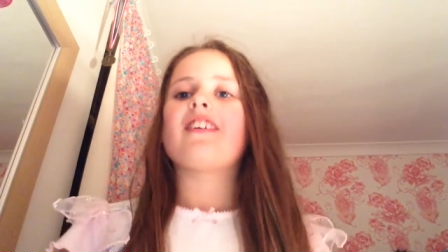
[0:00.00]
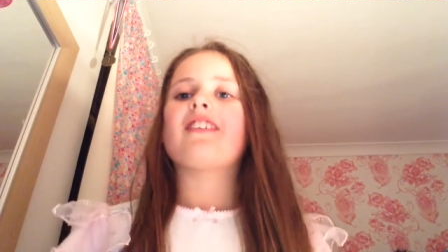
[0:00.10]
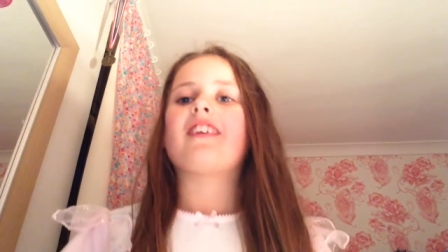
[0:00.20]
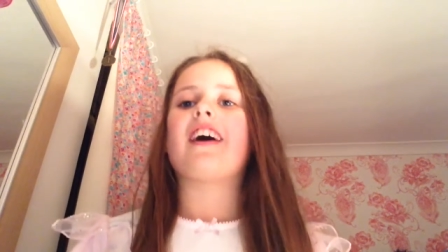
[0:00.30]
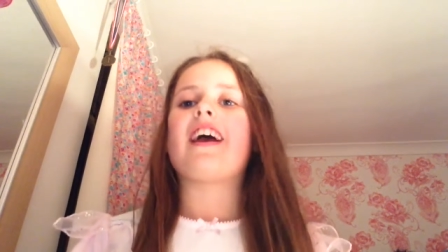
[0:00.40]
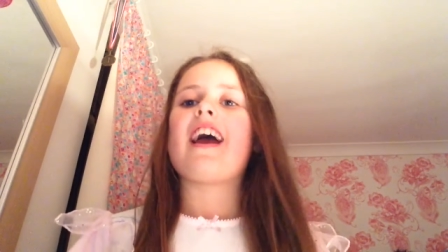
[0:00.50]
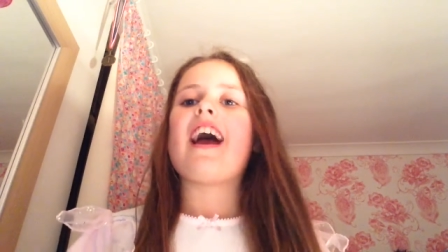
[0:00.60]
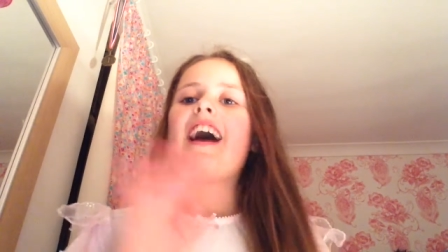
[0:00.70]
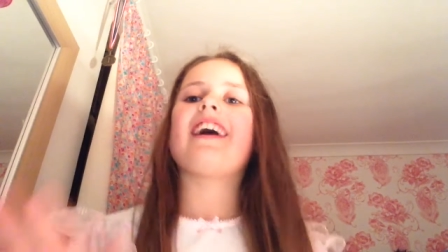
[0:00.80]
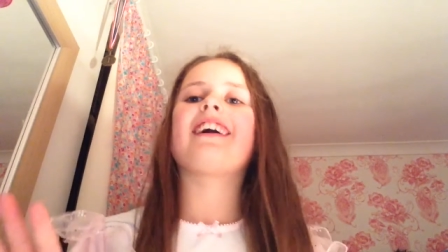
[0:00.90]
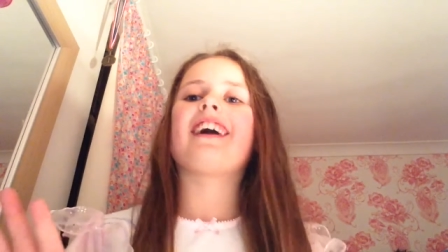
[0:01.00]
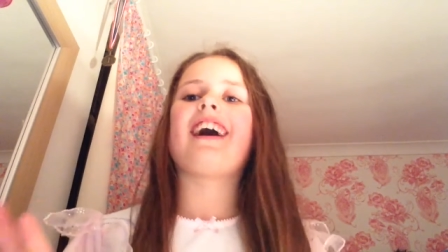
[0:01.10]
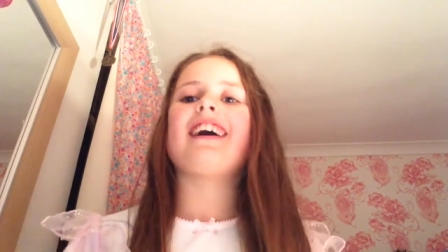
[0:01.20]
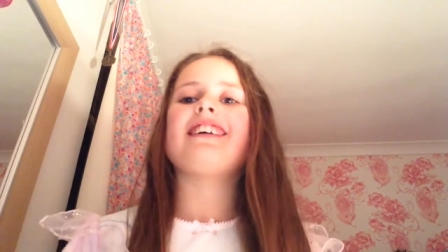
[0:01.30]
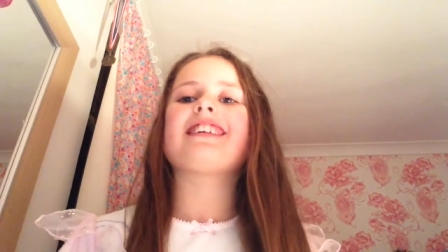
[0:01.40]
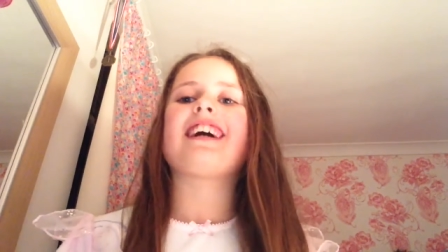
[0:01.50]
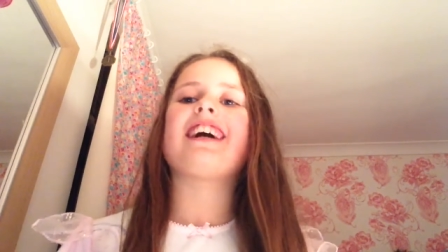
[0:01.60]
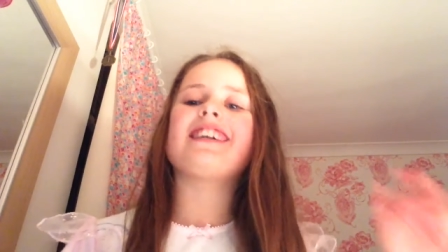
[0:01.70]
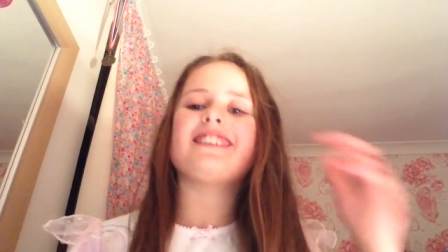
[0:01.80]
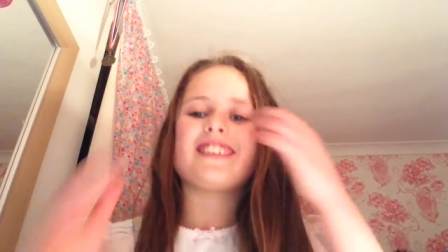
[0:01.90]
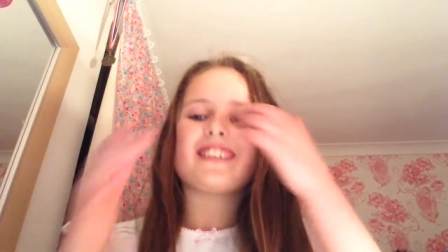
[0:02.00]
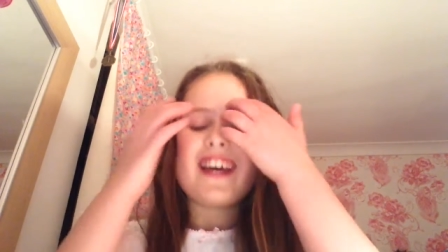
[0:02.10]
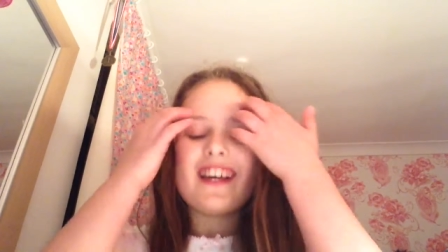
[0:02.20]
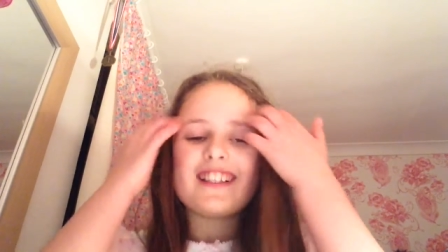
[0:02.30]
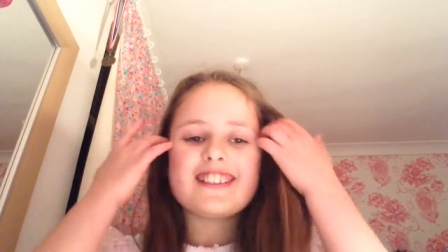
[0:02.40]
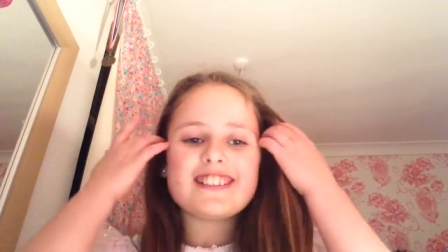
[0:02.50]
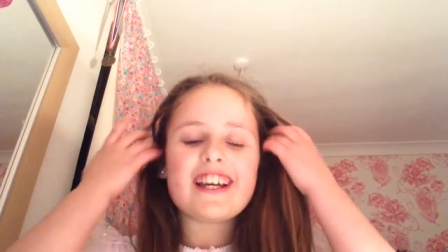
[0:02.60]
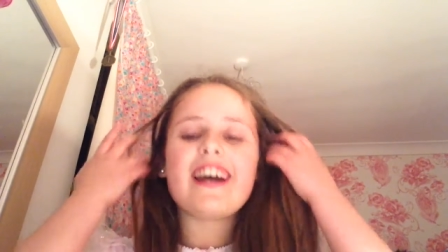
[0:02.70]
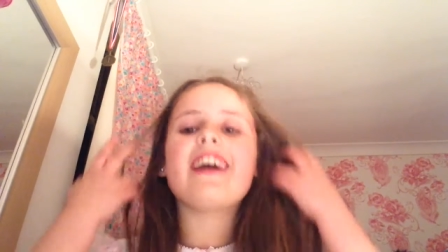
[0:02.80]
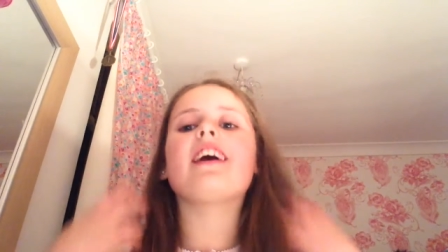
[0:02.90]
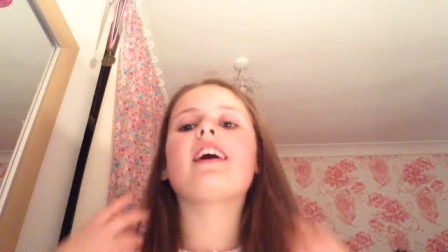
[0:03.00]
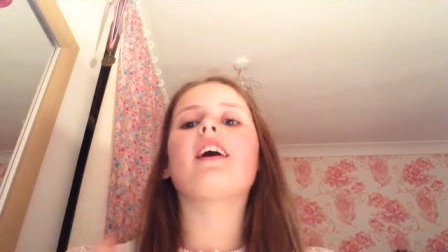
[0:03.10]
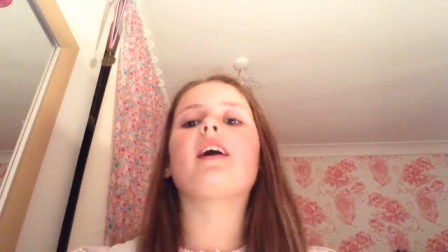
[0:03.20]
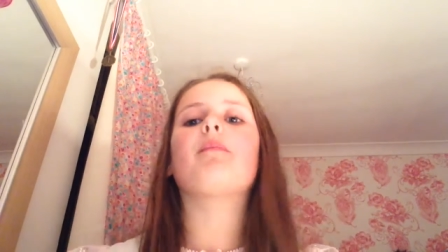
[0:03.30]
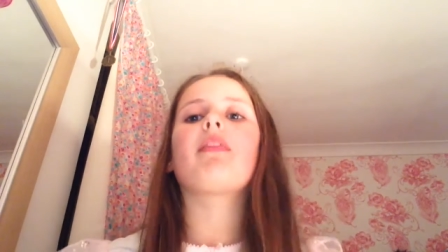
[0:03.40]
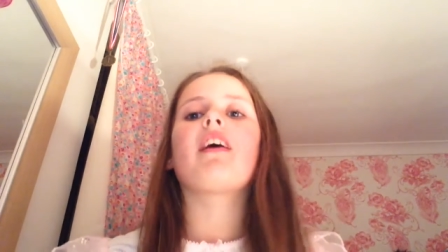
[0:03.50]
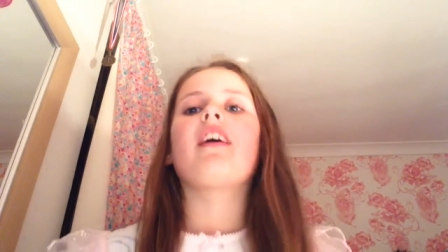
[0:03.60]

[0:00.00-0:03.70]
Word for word: Right. Hey guys, and today um